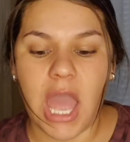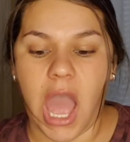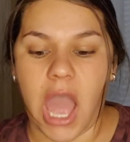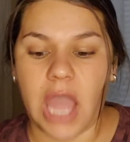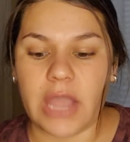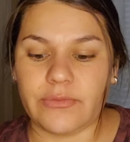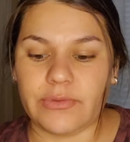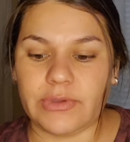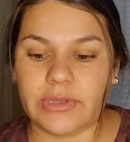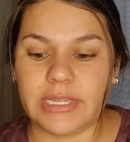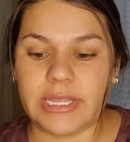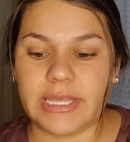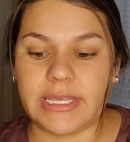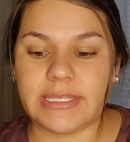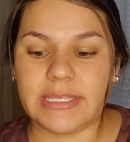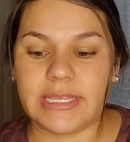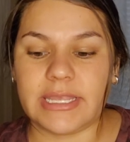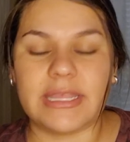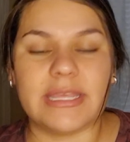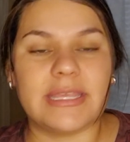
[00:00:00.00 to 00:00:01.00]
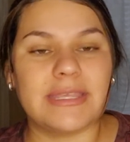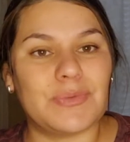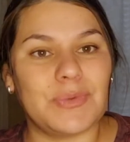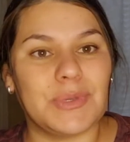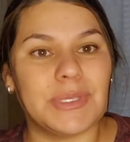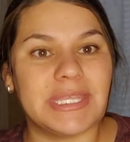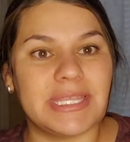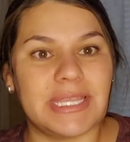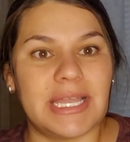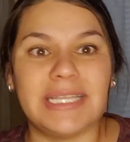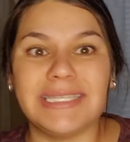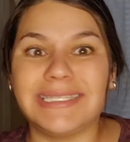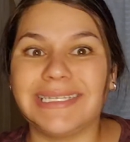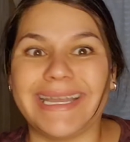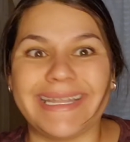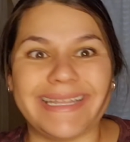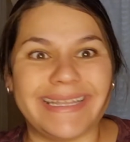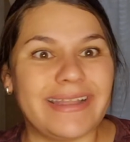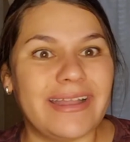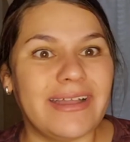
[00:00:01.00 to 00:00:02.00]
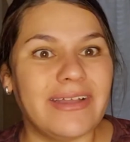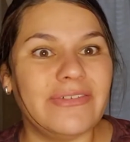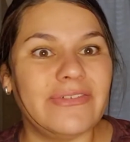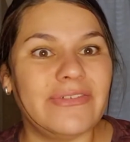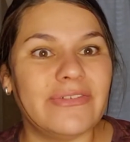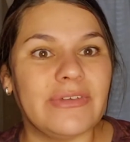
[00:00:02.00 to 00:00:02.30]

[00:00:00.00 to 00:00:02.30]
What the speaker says: I realized that this was not tight enough